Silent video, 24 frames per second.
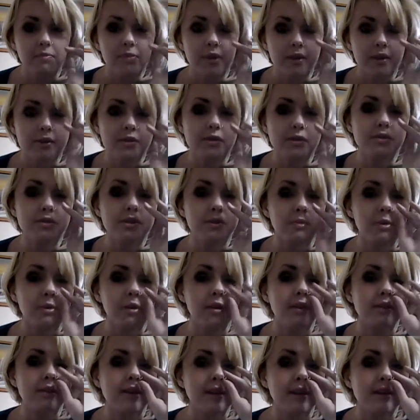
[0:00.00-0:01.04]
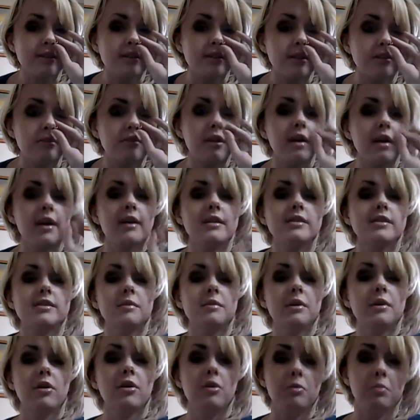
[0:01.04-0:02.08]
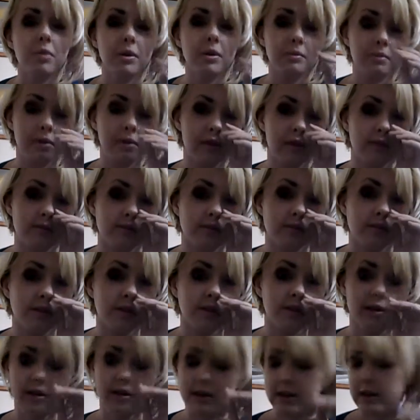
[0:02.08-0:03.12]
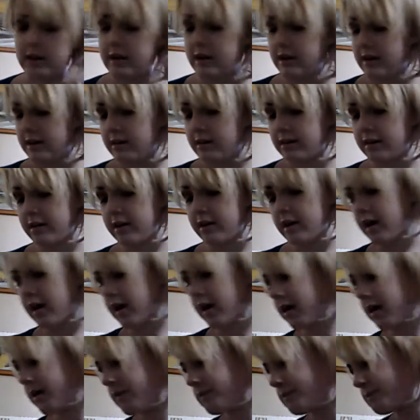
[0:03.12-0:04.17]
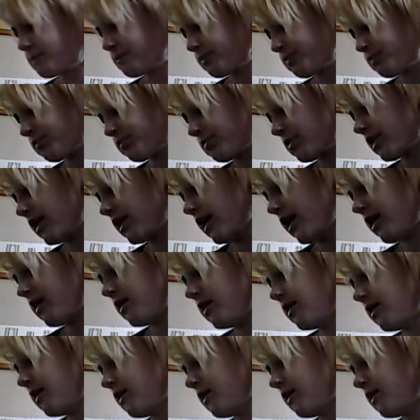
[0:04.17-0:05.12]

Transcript: I was looked in one of the takes. It looked like I had something horrible up my nose. Um, yeah.